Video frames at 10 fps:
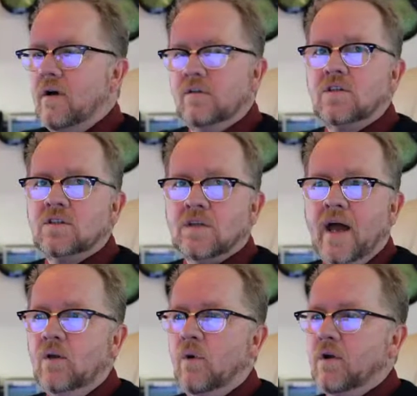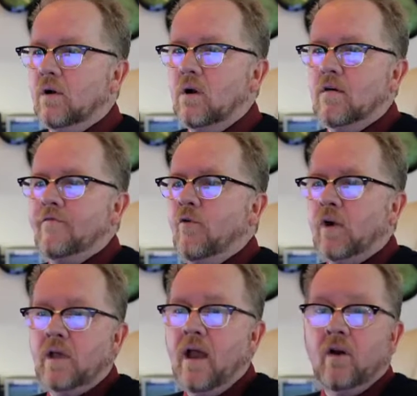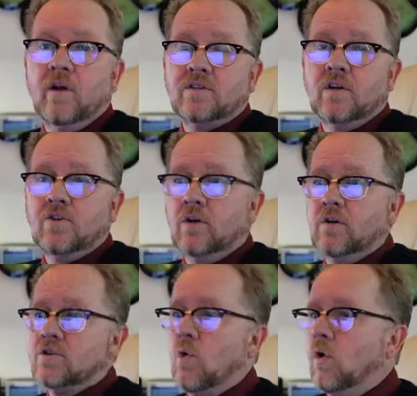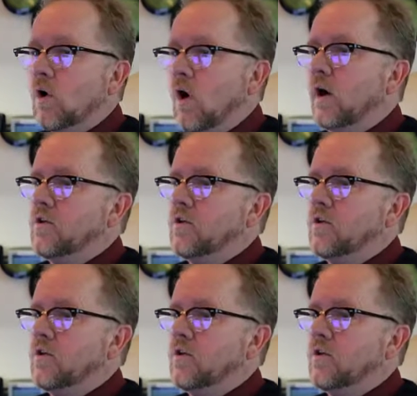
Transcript: decided what your 4 areas that you're going to score are,